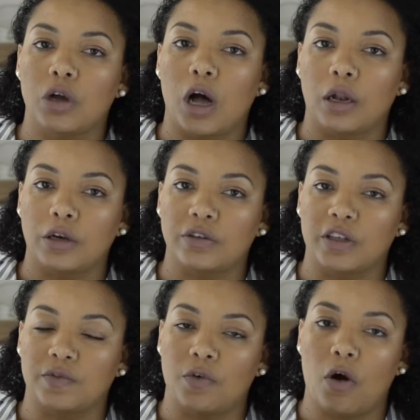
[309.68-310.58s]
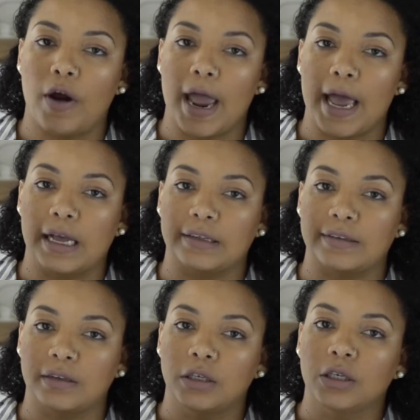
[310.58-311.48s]
colors as far as
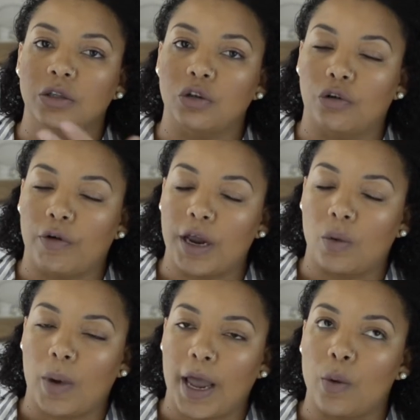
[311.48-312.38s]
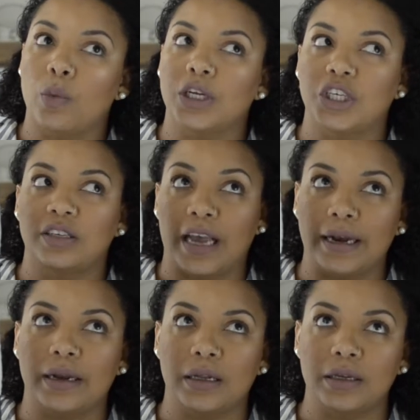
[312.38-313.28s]
the gray and white, which
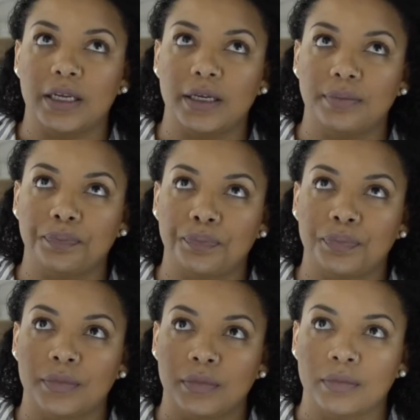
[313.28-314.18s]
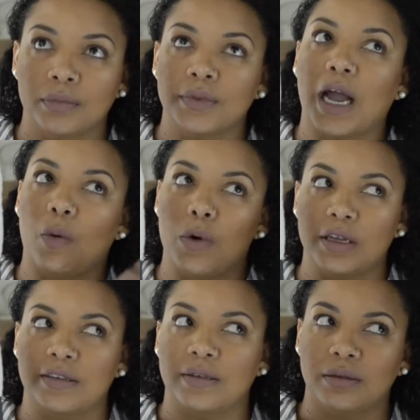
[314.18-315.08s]
technically that
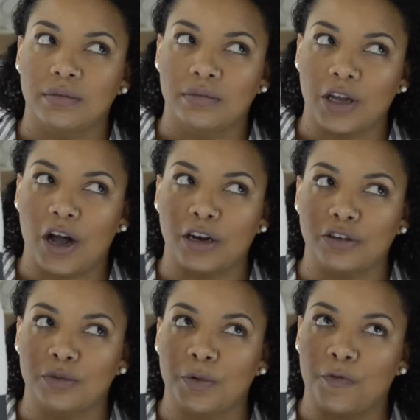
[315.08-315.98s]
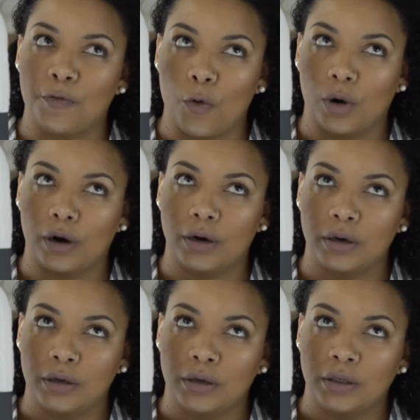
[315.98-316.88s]
was the colors before.
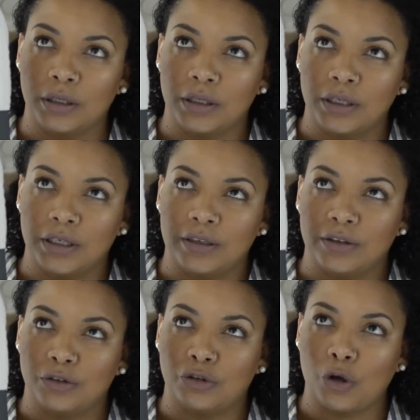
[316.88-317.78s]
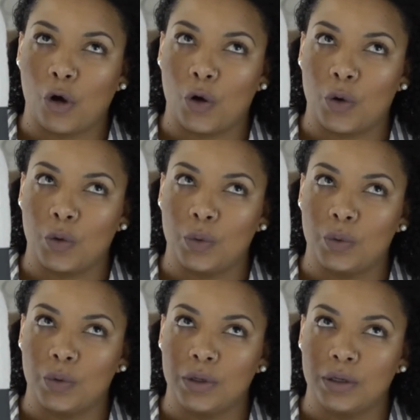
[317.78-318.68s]
So